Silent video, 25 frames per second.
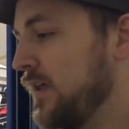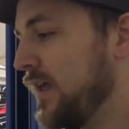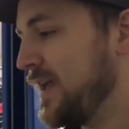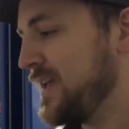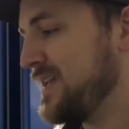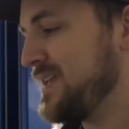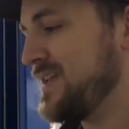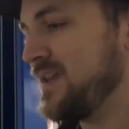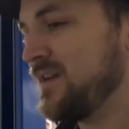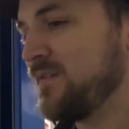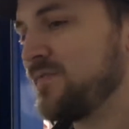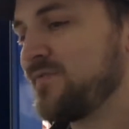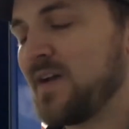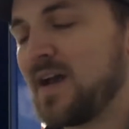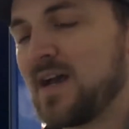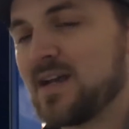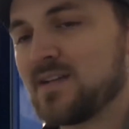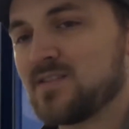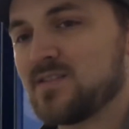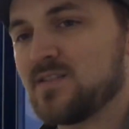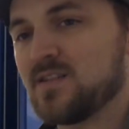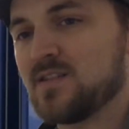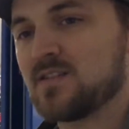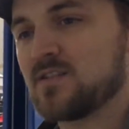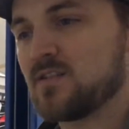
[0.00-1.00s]
EFI
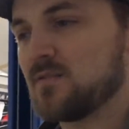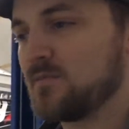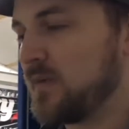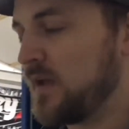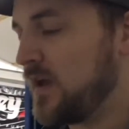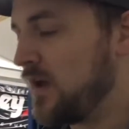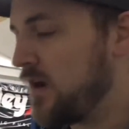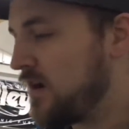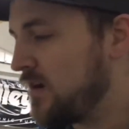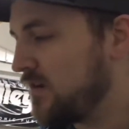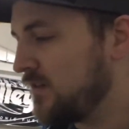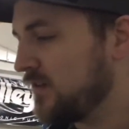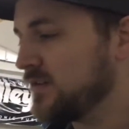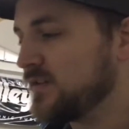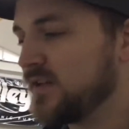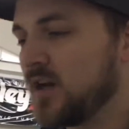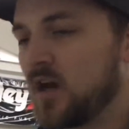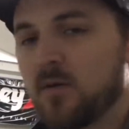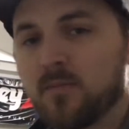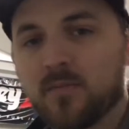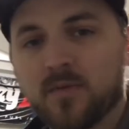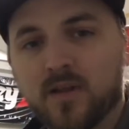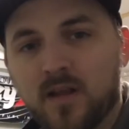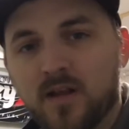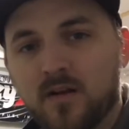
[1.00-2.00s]
system, that Holley
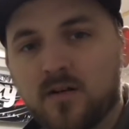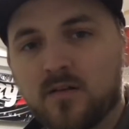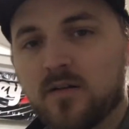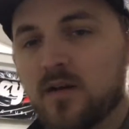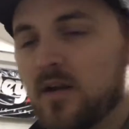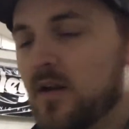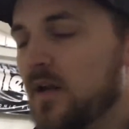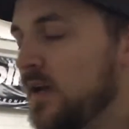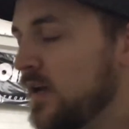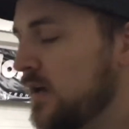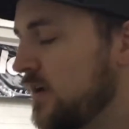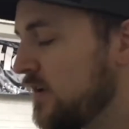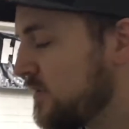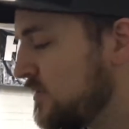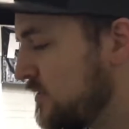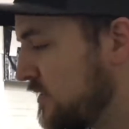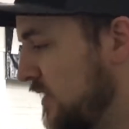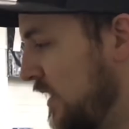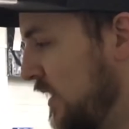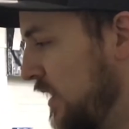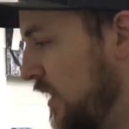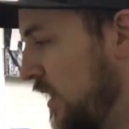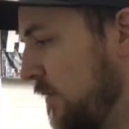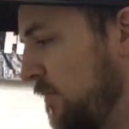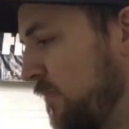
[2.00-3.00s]
Dominator
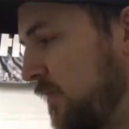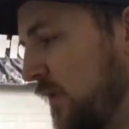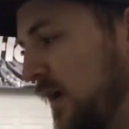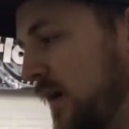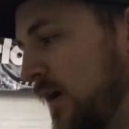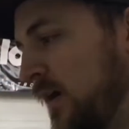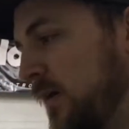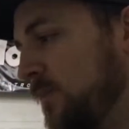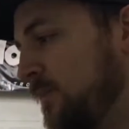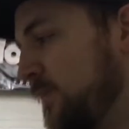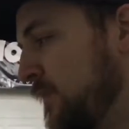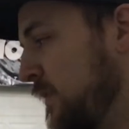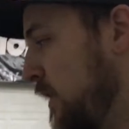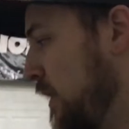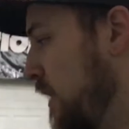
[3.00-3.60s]
set up there,